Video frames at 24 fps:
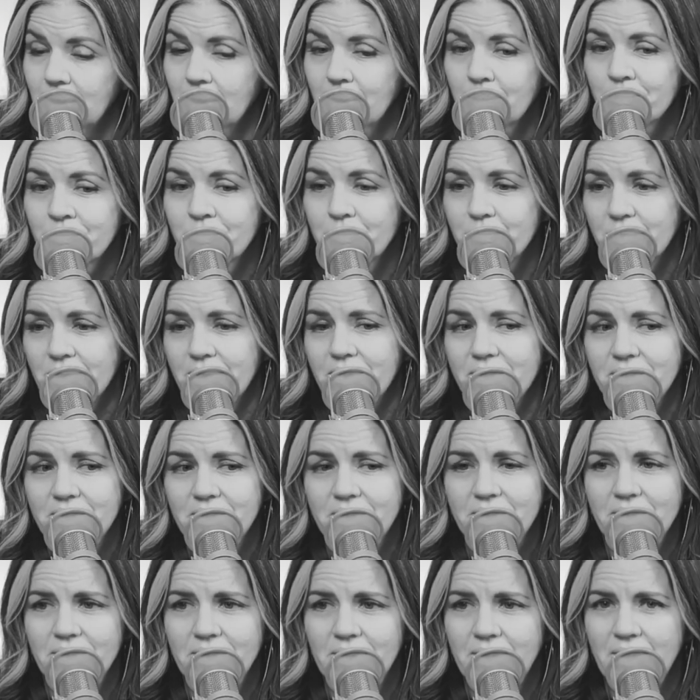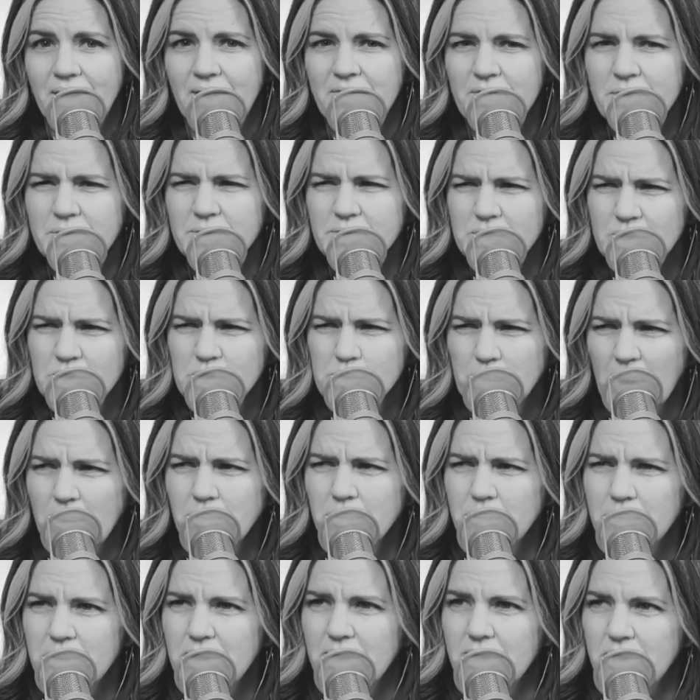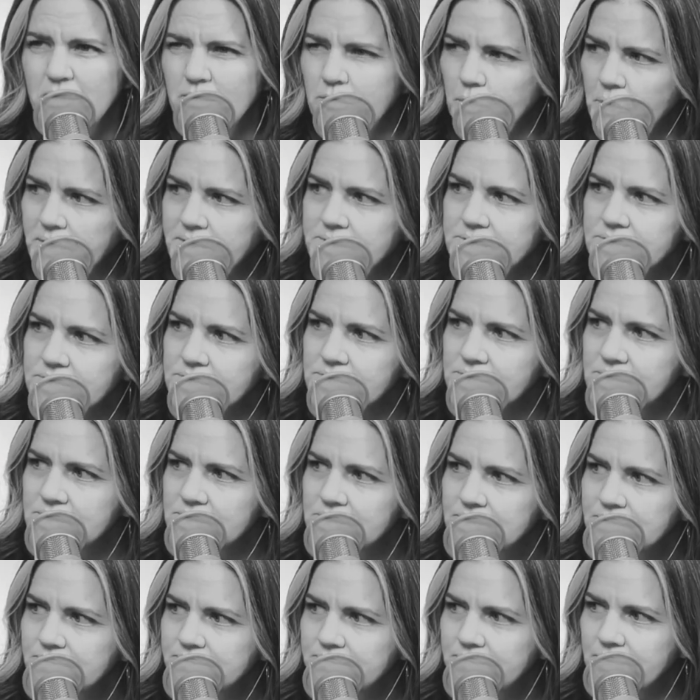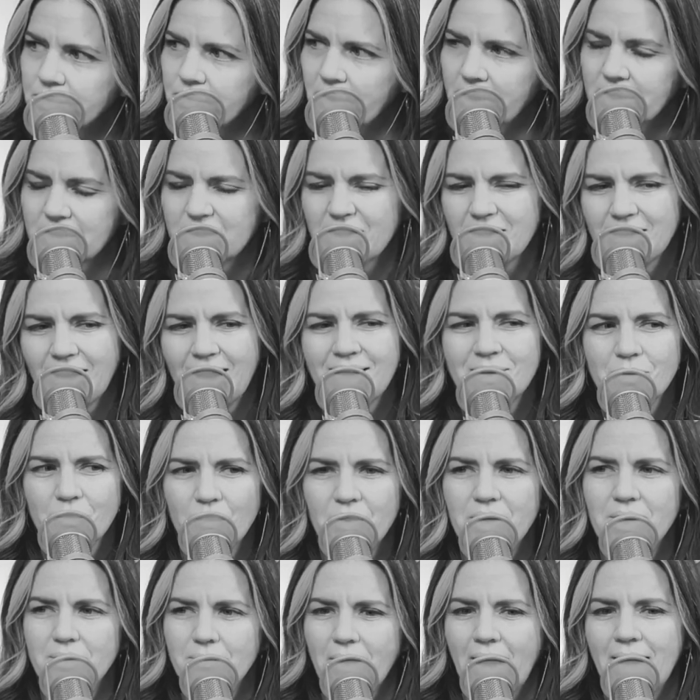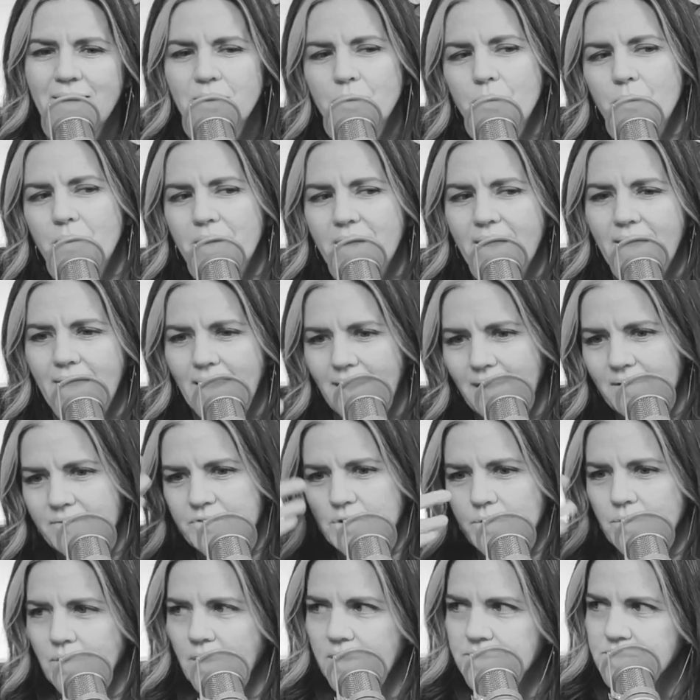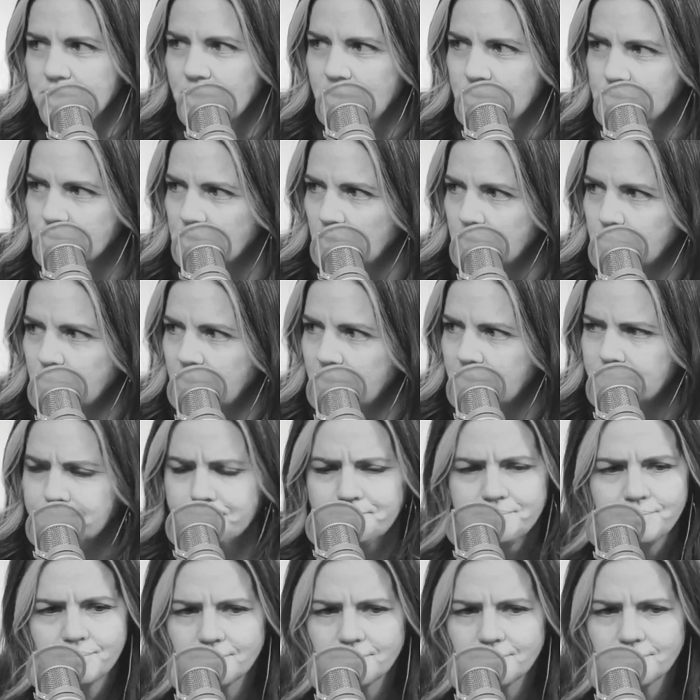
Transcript: Mm-hmm. But, uh, and there, there's probably an avoidance, right? Like I don't want to, I don't want to have the crosshairs on me.